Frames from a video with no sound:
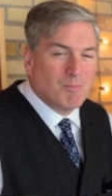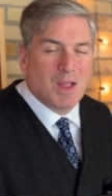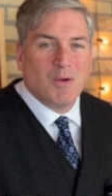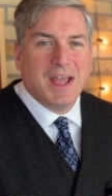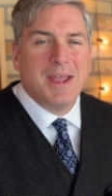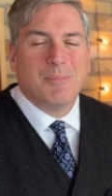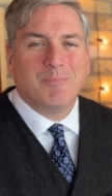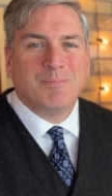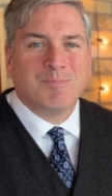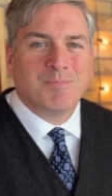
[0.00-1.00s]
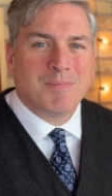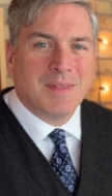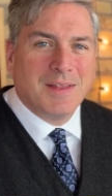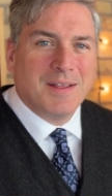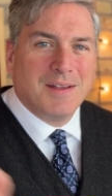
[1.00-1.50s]
Okay,
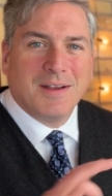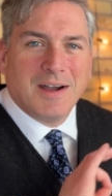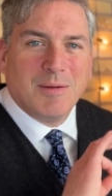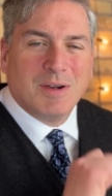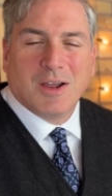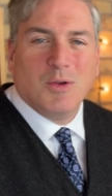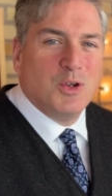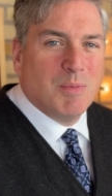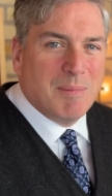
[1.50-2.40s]
I'm going to go do my